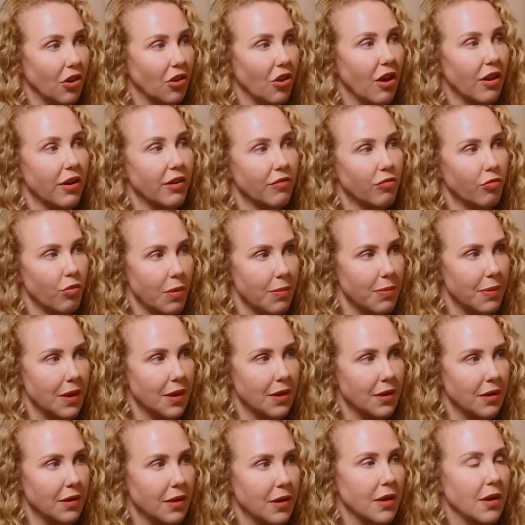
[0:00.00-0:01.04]
a lot of
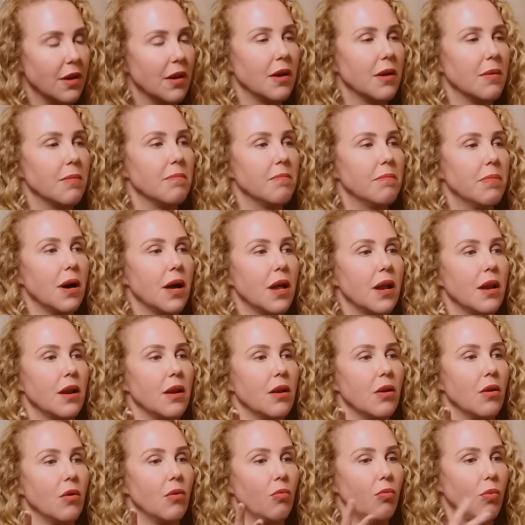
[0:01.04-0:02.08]
women. Yeah. But
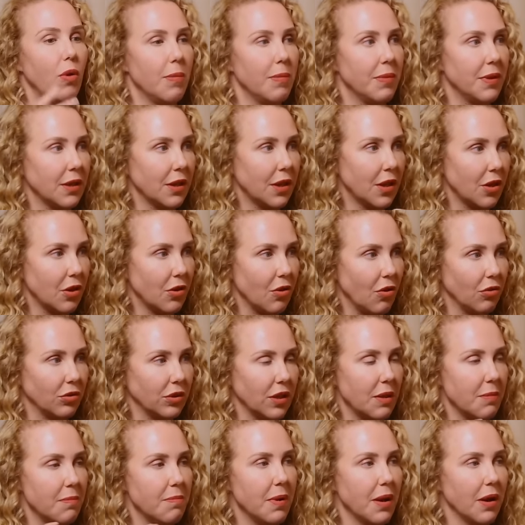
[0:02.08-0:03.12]
women can
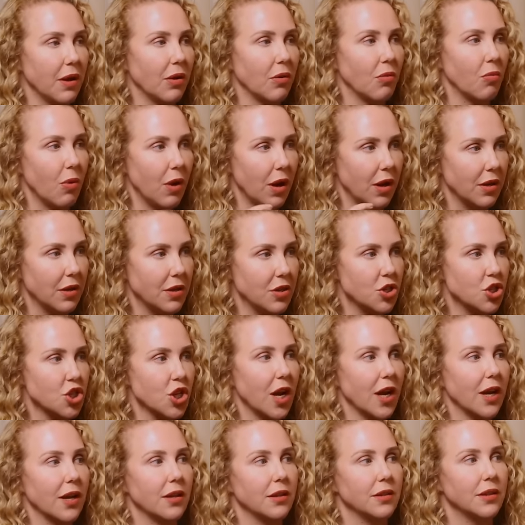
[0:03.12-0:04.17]
only bear one
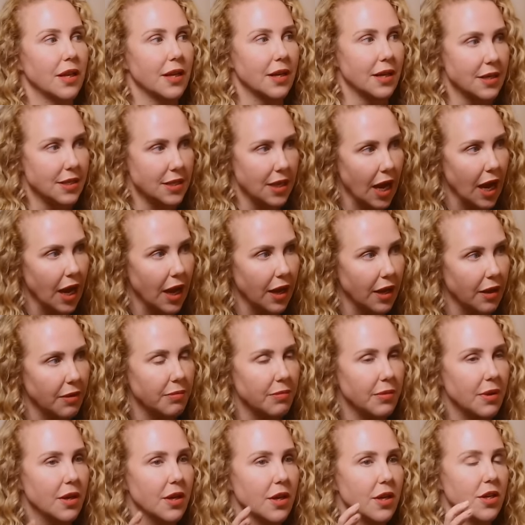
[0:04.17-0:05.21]
child at yeah. a
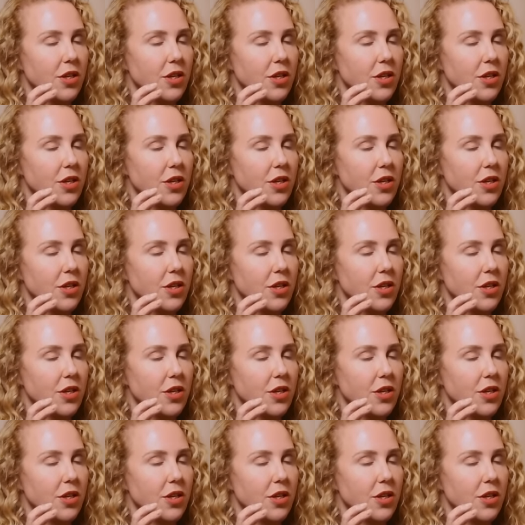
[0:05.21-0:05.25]
time.